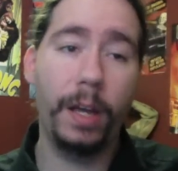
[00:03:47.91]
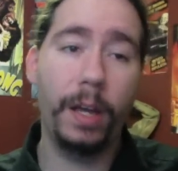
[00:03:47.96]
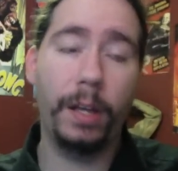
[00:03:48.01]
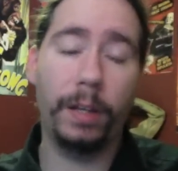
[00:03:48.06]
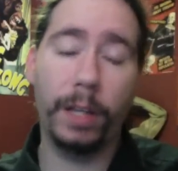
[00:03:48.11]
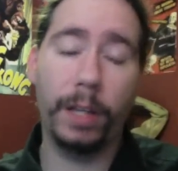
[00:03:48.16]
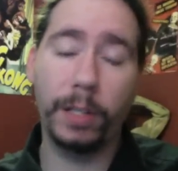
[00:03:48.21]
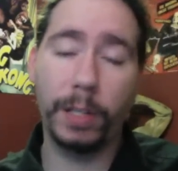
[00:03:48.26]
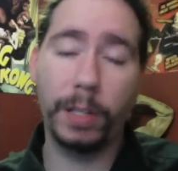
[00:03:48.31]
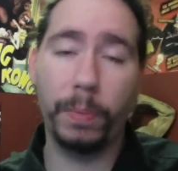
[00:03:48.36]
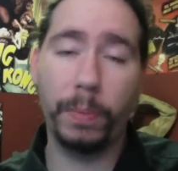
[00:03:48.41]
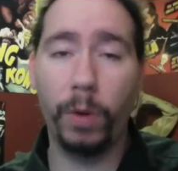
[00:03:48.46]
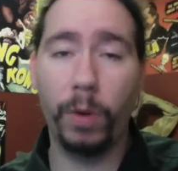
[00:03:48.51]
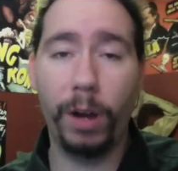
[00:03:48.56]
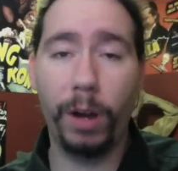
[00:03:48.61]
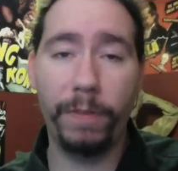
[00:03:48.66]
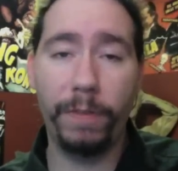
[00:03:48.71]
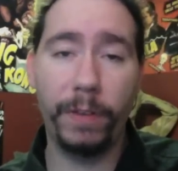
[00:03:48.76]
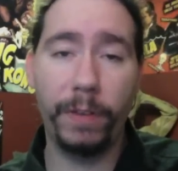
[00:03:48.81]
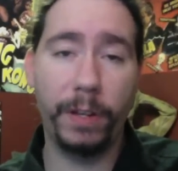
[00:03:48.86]
in case they
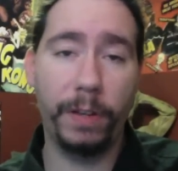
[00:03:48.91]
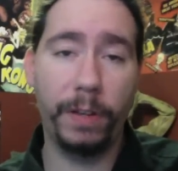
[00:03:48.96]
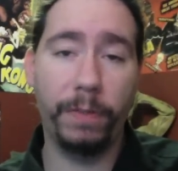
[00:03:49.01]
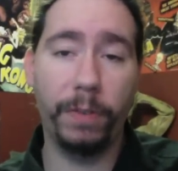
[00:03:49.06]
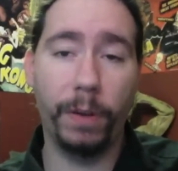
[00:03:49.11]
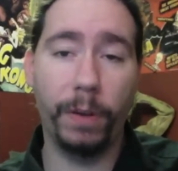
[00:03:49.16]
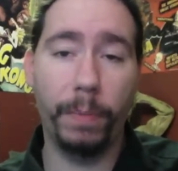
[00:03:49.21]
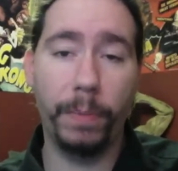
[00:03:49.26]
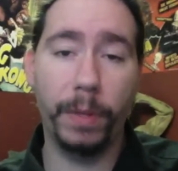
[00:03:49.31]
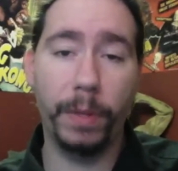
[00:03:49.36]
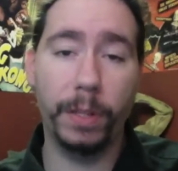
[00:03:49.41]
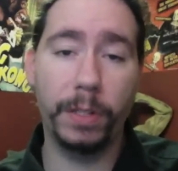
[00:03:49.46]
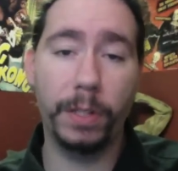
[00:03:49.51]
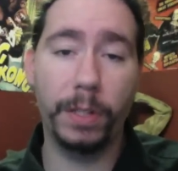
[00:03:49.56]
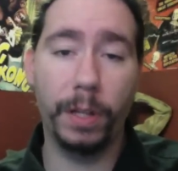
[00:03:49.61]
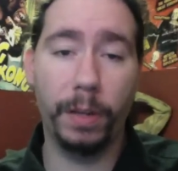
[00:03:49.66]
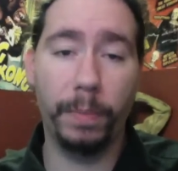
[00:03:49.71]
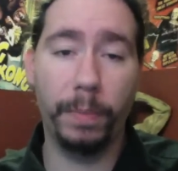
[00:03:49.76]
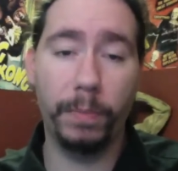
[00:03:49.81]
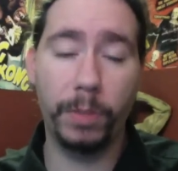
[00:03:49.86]
profited from this
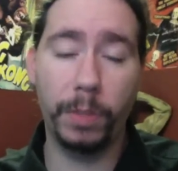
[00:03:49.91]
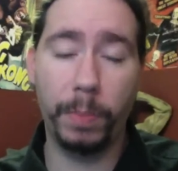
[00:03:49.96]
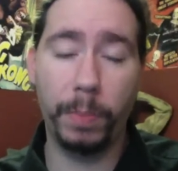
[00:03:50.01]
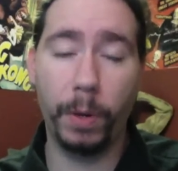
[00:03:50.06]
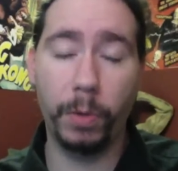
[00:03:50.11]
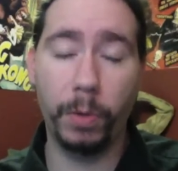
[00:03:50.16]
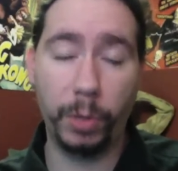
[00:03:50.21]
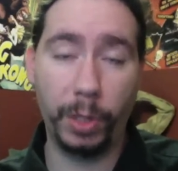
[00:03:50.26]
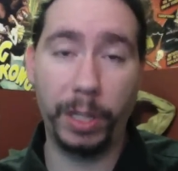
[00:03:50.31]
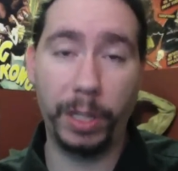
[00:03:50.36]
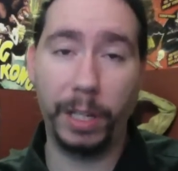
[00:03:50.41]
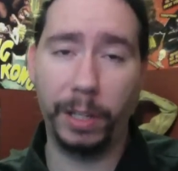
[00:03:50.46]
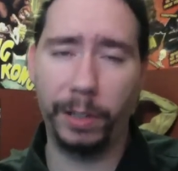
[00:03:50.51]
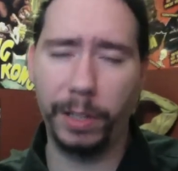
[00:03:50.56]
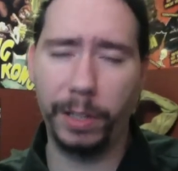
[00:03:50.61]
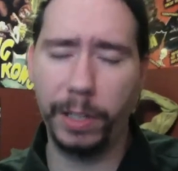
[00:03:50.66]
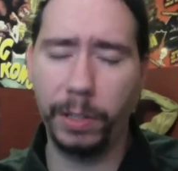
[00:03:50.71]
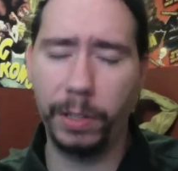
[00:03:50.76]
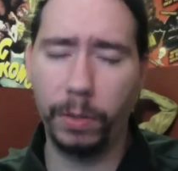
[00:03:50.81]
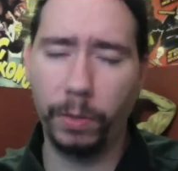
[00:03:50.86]
supposedly
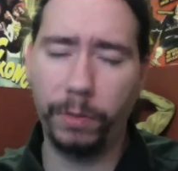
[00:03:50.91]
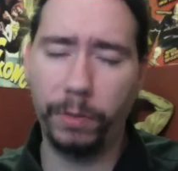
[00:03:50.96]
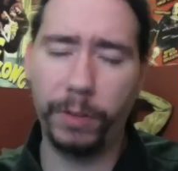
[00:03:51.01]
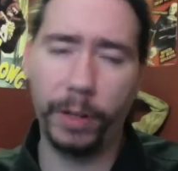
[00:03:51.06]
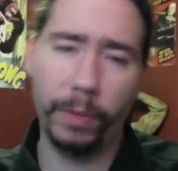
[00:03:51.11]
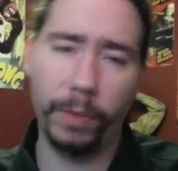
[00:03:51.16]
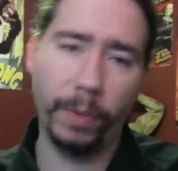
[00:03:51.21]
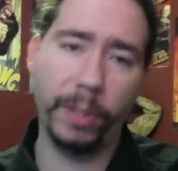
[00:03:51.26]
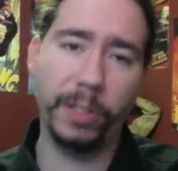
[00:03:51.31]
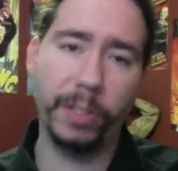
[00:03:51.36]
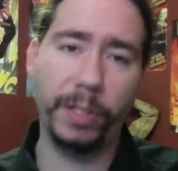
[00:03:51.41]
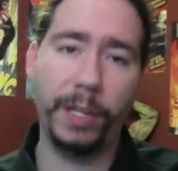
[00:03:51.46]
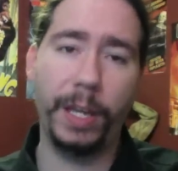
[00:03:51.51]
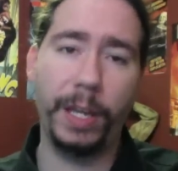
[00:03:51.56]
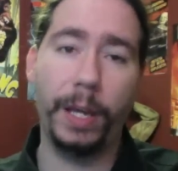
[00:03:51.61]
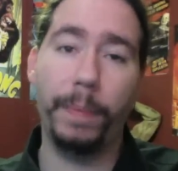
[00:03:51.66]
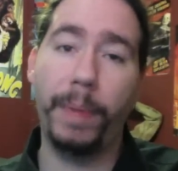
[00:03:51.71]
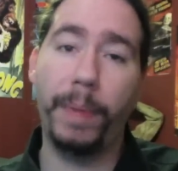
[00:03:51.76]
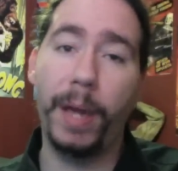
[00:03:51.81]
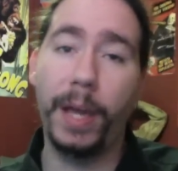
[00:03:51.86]
illegal fundraising
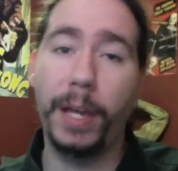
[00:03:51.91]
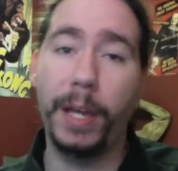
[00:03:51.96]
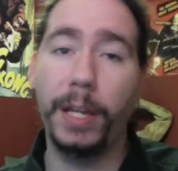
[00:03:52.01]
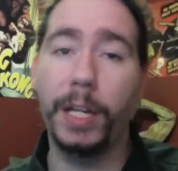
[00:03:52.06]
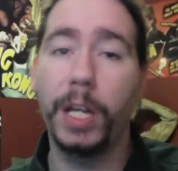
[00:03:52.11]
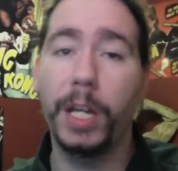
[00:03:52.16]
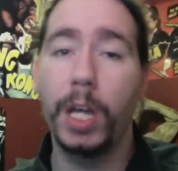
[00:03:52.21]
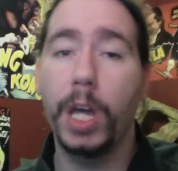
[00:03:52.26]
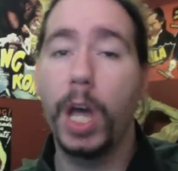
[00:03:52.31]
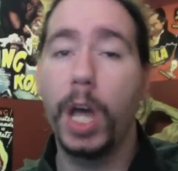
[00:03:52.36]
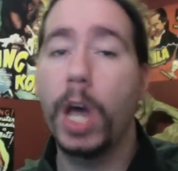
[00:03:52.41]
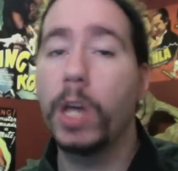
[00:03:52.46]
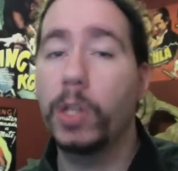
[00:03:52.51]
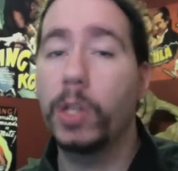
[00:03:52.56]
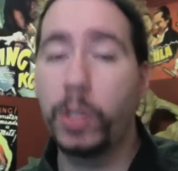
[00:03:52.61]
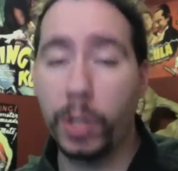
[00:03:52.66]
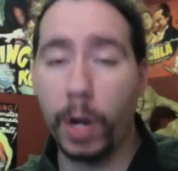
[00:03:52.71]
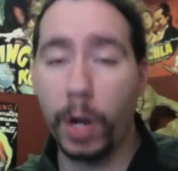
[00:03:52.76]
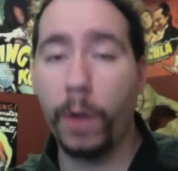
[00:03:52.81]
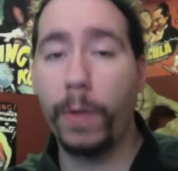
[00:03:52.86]
campaign,
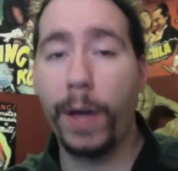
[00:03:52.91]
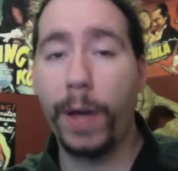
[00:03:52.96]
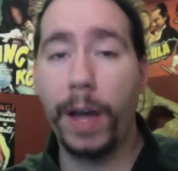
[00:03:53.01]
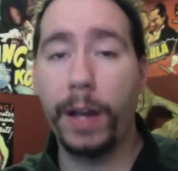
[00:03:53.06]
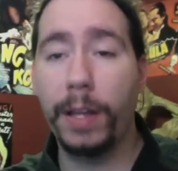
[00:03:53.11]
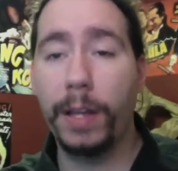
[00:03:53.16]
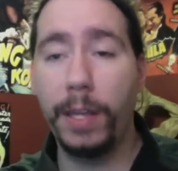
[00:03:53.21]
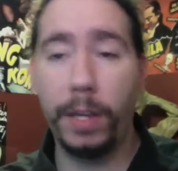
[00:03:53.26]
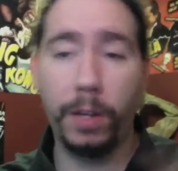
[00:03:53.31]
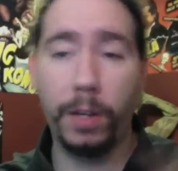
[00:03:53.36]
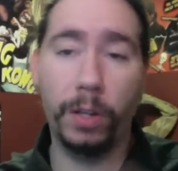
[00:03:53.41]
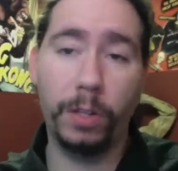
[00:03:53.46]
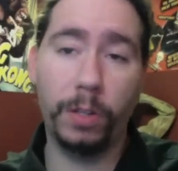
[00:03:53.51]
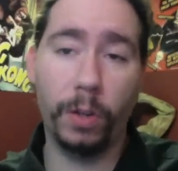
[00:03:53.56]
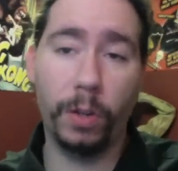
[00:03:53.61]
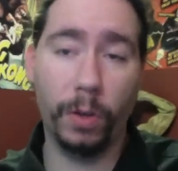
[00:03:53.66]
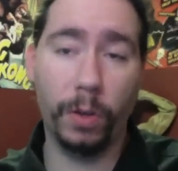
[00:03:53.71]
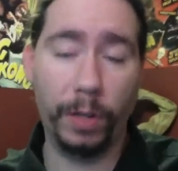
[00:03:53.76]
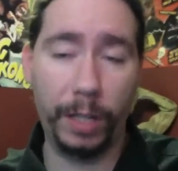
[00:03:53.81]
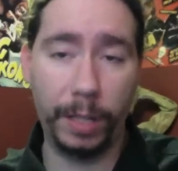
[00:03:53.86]
so that he could in
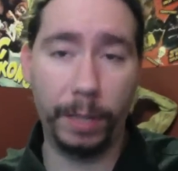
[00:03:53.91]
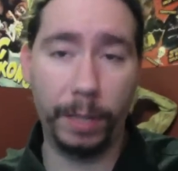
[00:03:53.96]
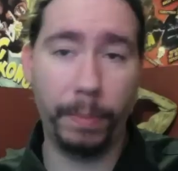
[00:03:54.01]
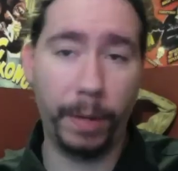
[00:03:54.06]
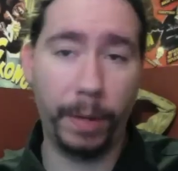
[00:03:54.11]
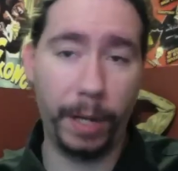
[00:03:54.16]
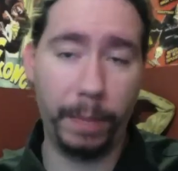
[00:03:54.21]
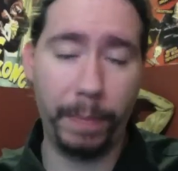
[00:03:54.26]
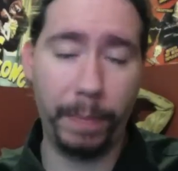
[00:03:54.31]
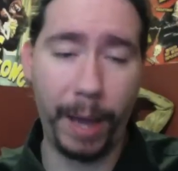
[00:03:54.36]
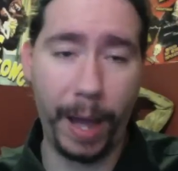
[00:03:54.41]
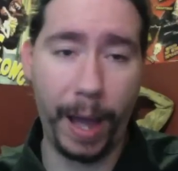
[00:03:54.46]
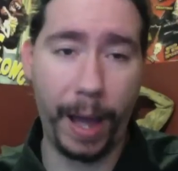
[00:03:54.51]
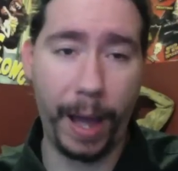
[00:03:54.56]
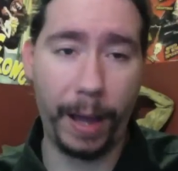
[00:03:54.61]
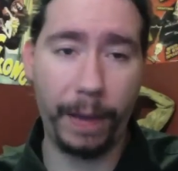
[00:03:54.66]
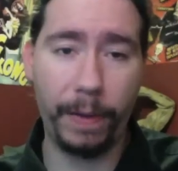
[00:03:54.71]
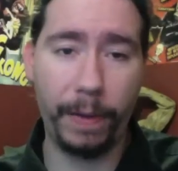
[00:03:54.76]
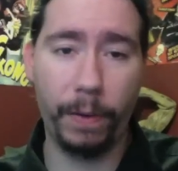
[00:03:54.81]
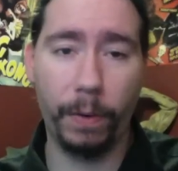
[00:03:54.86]
turn get the money
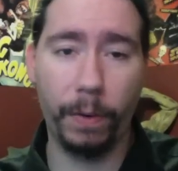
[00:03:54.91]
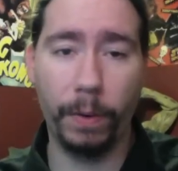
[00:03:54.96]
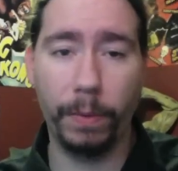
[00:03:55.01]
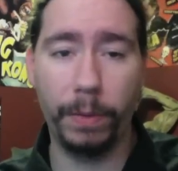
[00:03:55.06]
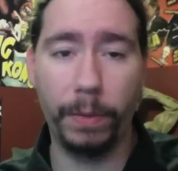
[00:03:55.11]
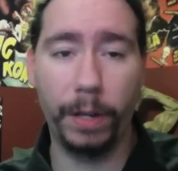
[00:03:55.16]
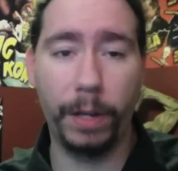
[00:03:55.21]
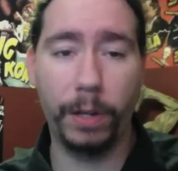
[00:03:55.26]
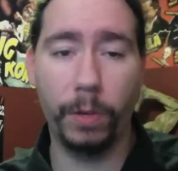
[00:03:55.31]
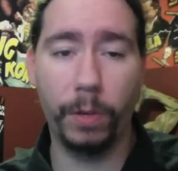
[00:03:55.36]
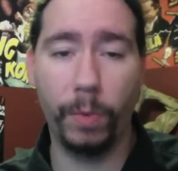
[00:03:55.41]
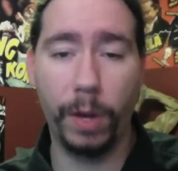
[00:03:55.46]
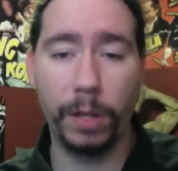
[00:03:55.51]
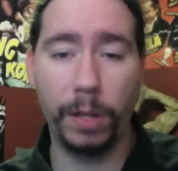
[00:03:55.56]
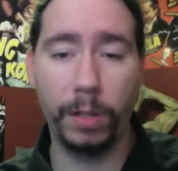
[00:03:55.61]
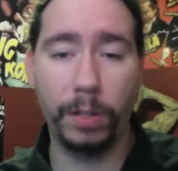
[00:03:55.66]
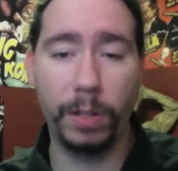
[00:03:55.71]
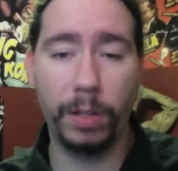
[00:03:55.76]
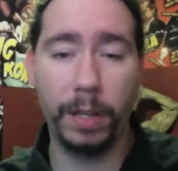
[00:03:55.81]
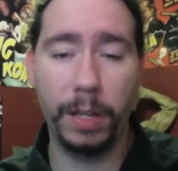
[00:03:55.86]
back, or get it
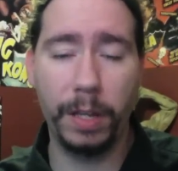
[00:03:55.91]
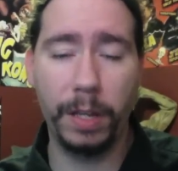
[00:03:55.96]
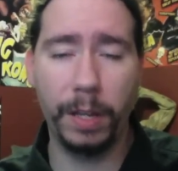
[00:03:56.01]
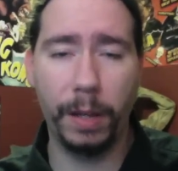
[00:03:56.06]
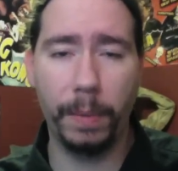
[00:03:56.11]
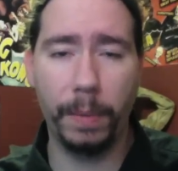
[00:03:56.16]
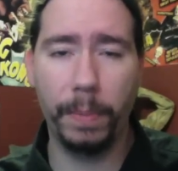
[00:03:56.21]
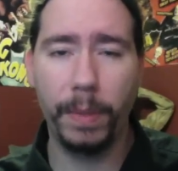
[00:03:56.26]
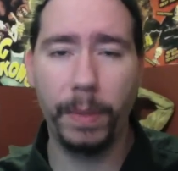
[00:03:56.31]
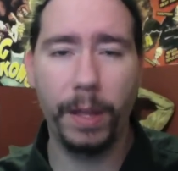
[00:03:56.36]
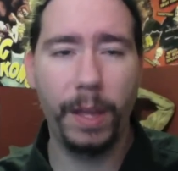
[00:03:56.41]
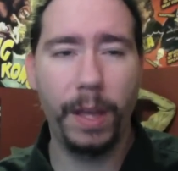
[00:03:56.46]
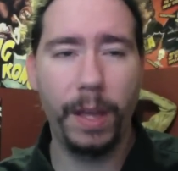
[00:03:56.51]
directed to him.